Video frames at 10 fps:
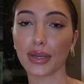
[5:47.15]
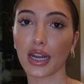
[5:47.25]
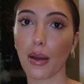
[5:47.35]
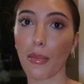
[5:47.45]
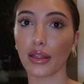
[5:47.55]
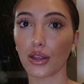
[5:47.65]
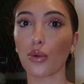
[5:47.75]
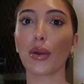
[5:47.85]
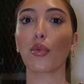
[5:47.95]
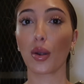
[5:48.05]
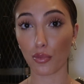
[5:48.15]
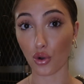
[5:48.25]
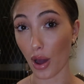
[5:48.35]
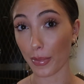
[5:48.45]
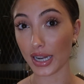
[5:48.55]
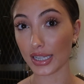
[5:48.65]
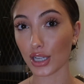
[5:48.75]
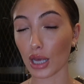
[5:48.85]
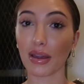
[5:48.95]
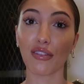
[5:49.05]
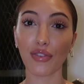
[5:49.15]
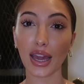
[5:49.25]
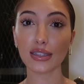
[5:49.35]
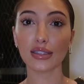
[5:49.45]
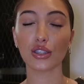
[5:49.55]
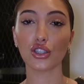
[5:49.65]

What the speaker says: become a little bit more prominent on my face.